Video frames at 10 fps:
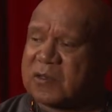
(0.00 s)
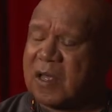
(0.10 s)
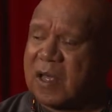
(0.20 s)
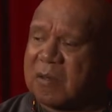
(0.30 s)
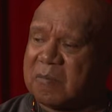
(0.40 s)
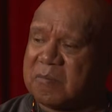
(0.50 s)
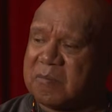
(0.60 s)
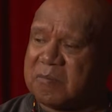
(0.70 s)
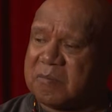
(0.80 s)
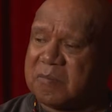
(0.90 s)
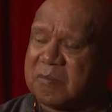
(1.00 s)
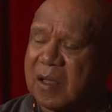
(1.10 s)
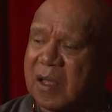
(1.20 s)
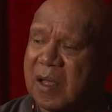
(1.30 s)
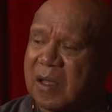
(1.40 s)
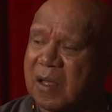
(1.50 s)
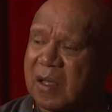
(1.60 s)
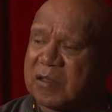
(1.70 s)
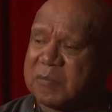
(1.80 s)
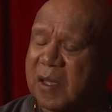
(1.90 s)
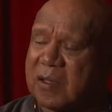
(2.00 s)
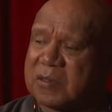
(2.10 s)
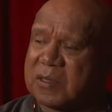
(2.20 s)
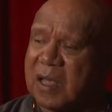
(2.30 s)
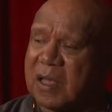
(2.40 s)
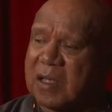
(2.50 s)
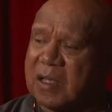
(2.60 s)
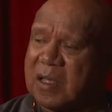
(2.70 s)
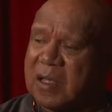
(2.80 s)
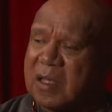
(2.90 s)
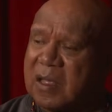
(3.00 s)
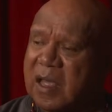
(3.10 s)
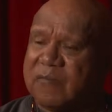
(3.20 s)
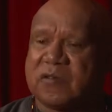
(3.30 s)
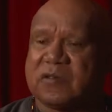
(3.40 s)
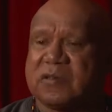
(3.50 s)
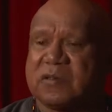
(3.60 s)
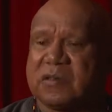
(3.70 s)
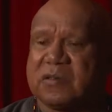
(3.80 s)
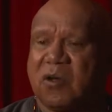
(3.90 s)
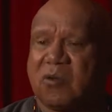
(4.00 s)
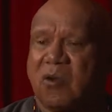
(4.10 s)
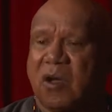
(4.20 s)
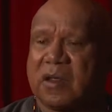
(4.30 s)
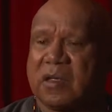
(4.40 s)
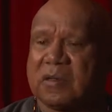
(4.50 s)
I suppose, efforts in songwriting.